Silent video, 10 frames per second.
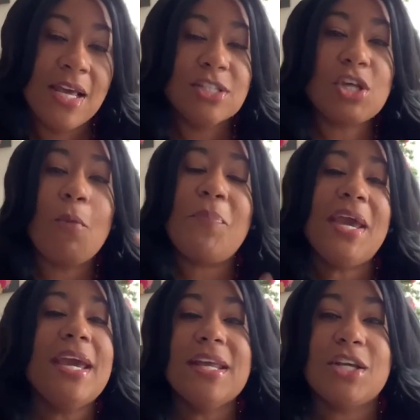So
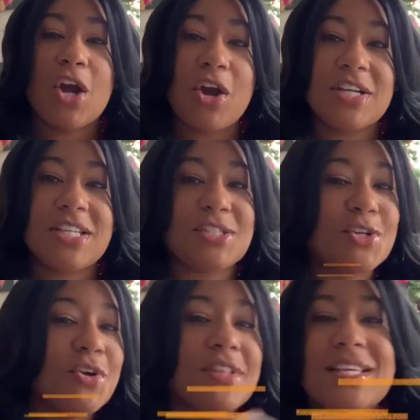be encouraged that
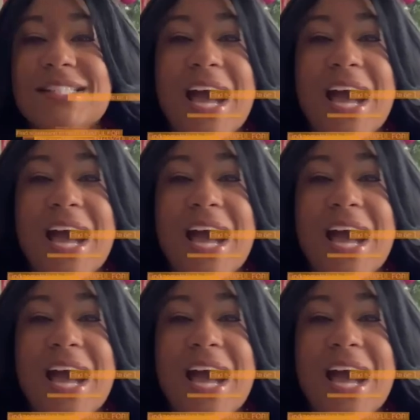during this